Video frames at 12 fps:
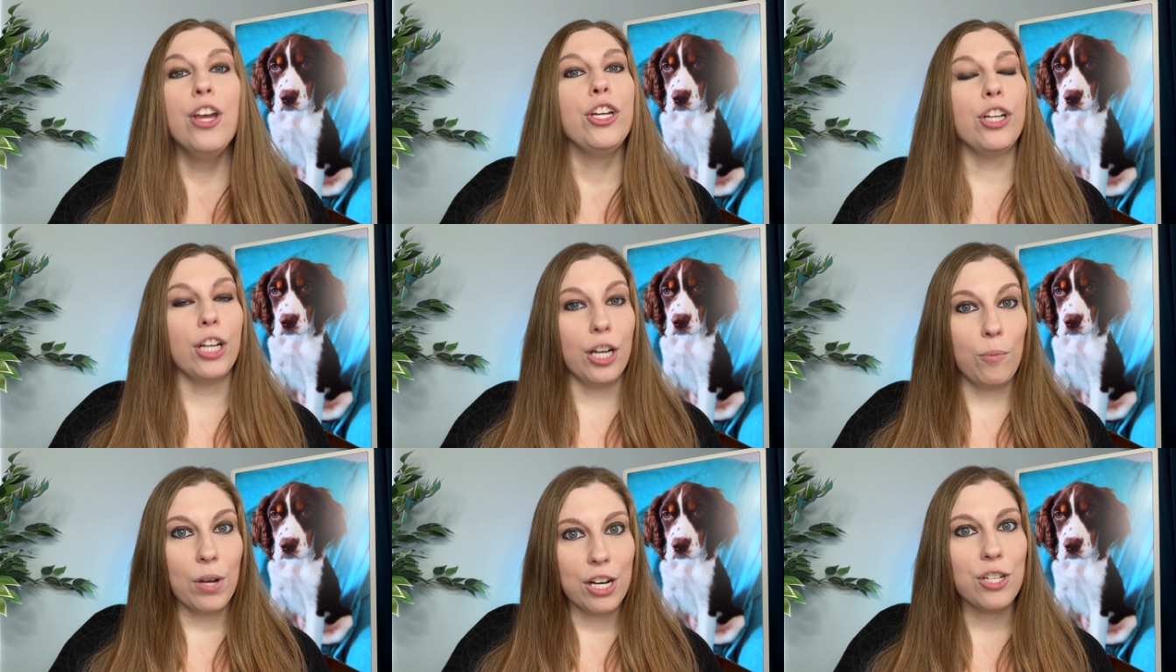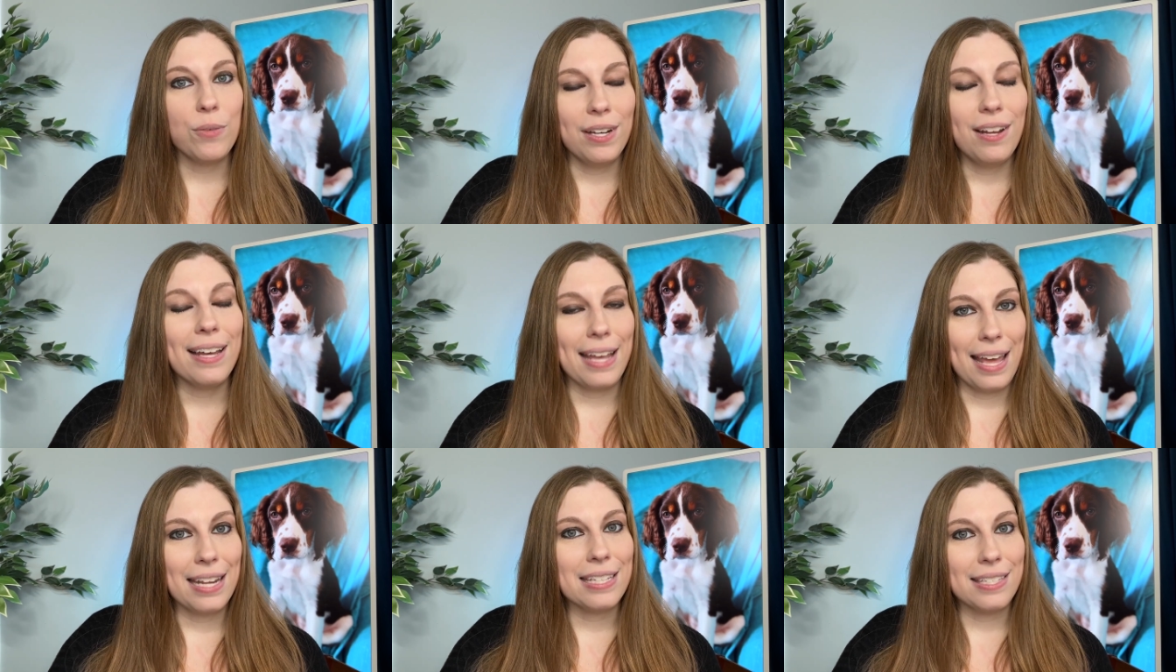You're going to want to do it
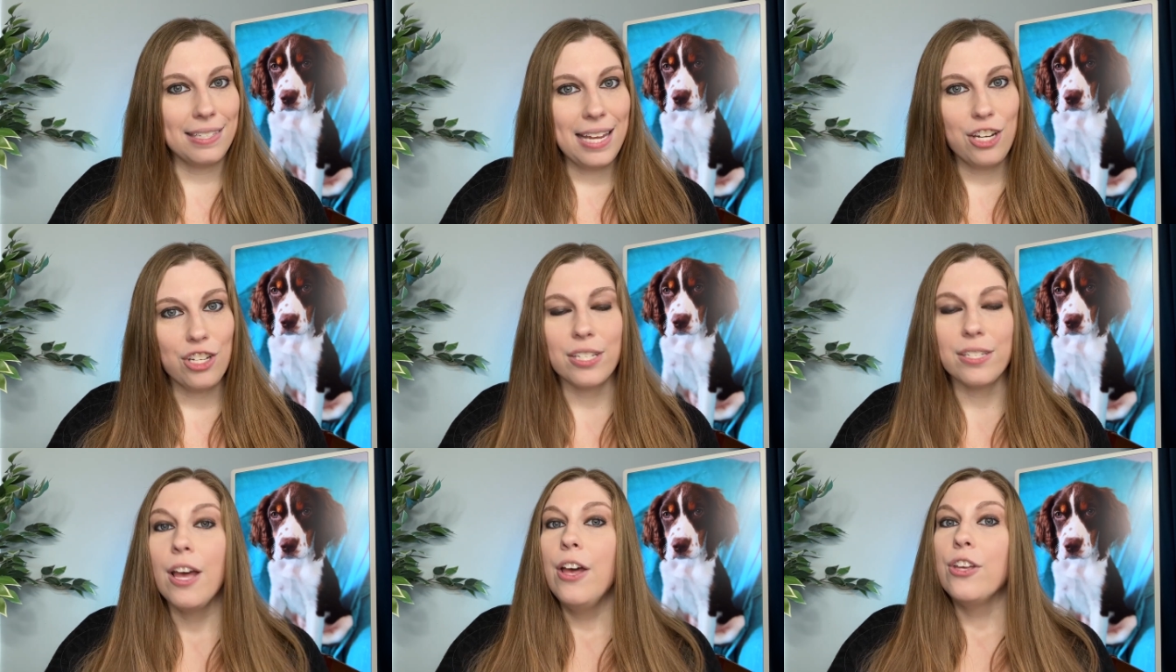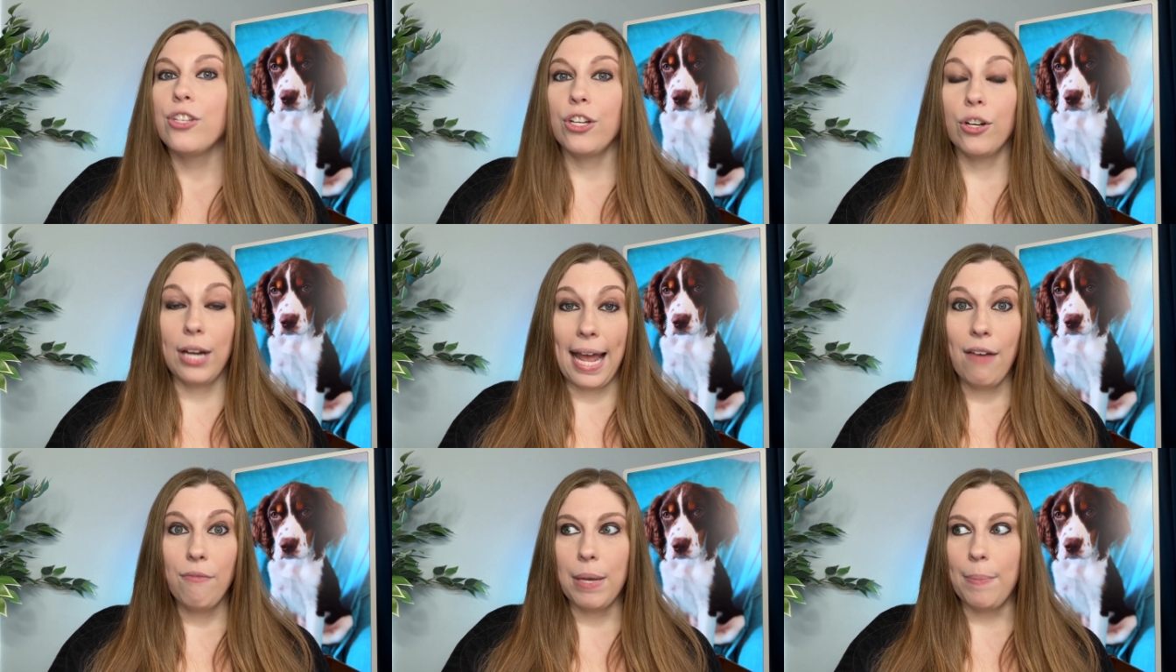again in stages. So you're going to
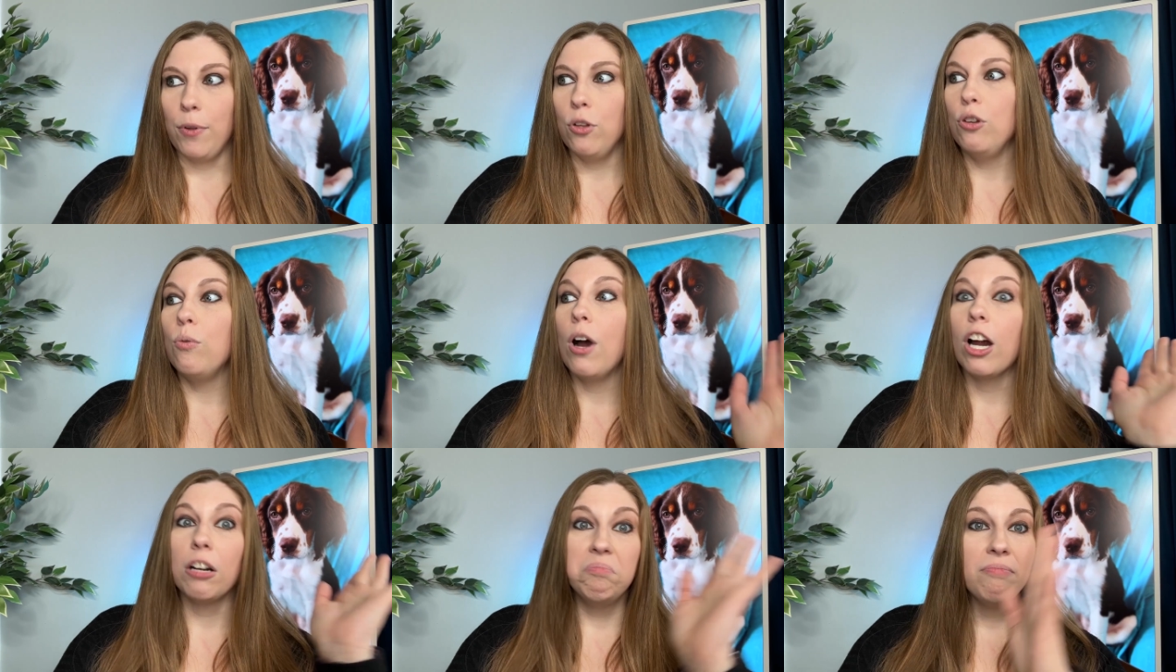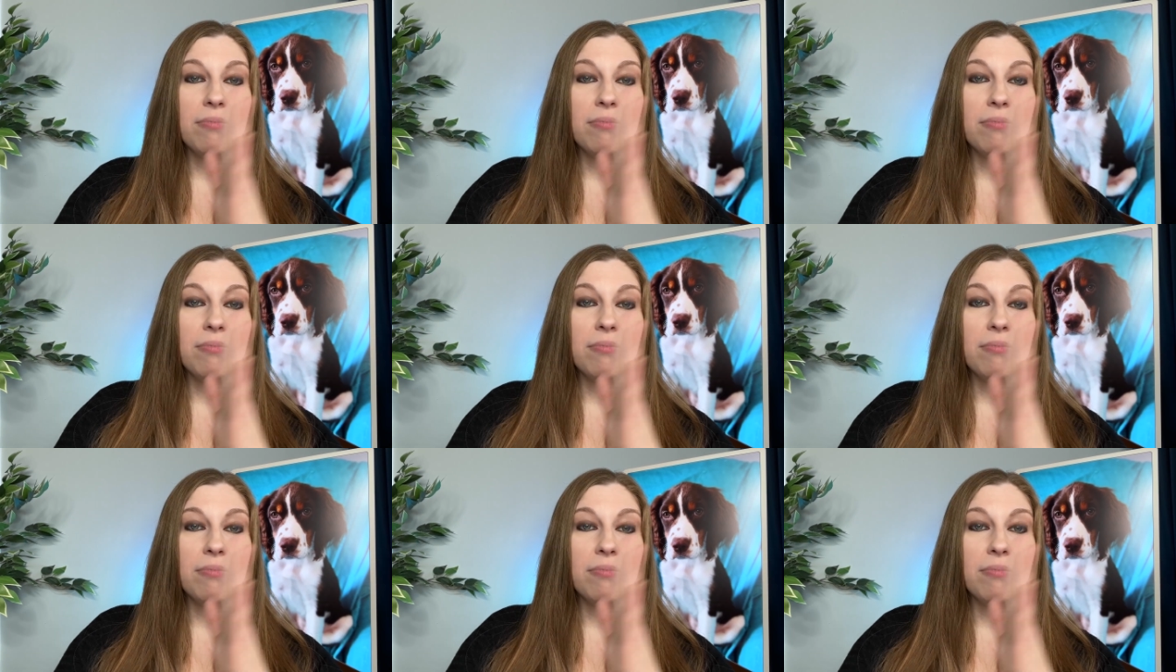have people who are